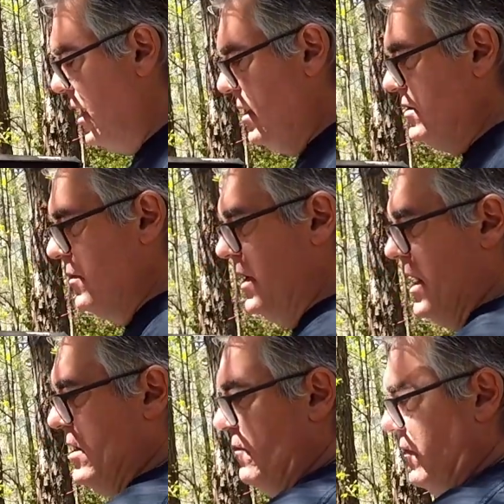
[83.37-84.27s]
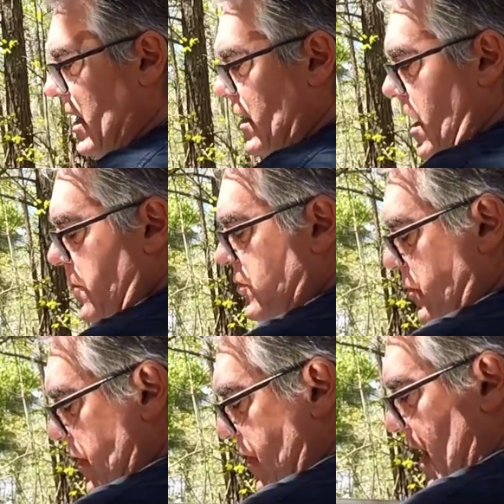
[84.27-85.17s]
So it comes
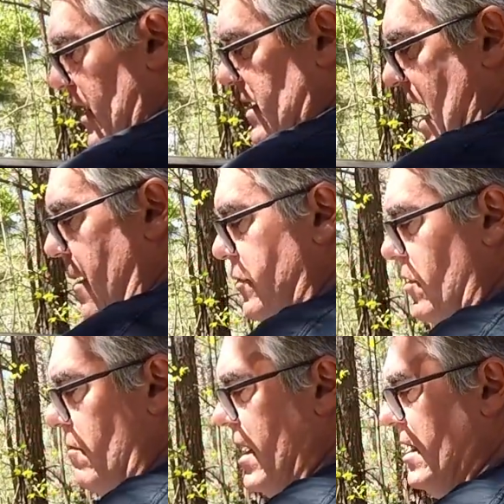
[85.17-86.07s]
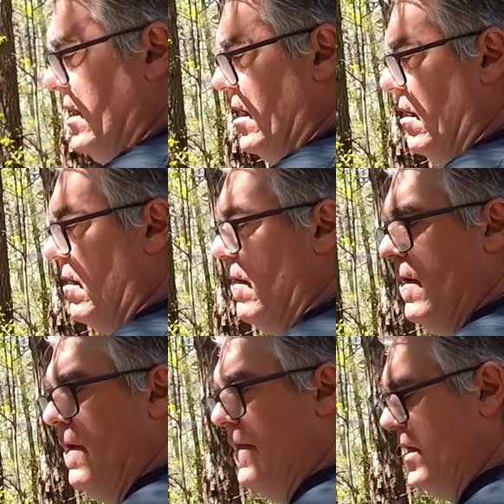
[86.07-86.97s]
with that adapter right here
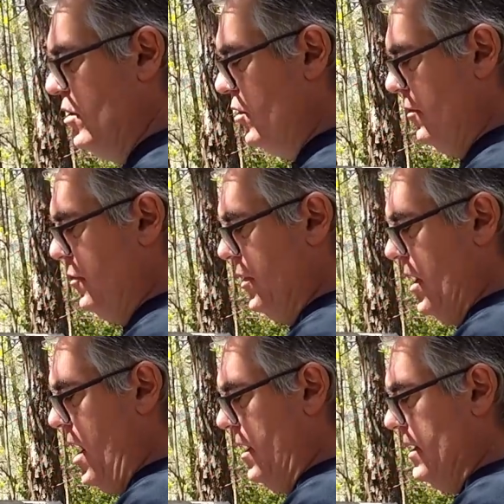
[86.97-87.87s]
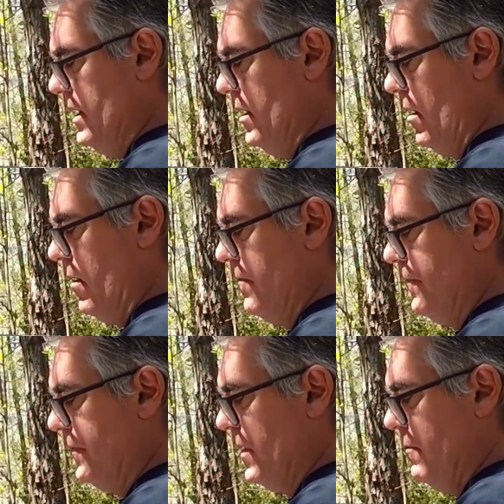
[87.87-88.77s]
that you could put on here.
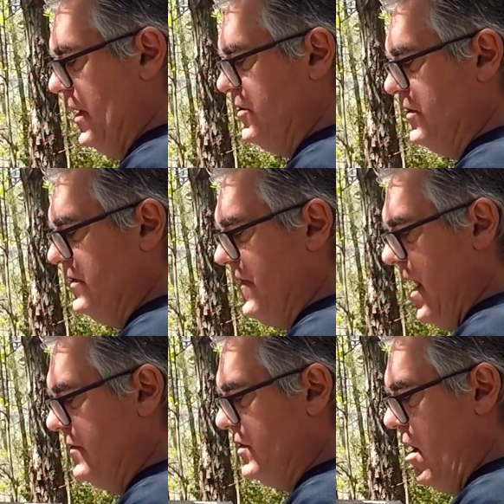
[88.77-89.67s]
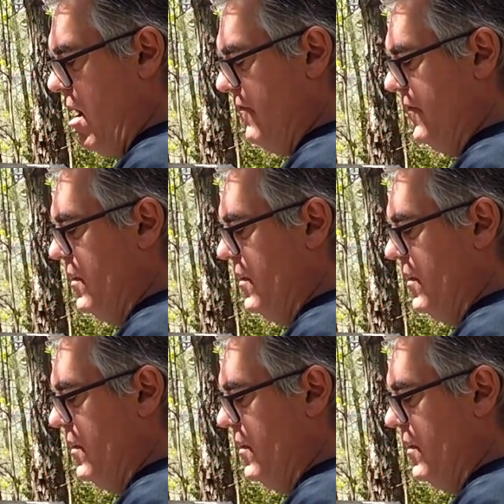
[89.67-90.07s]
Make sure this valve is off,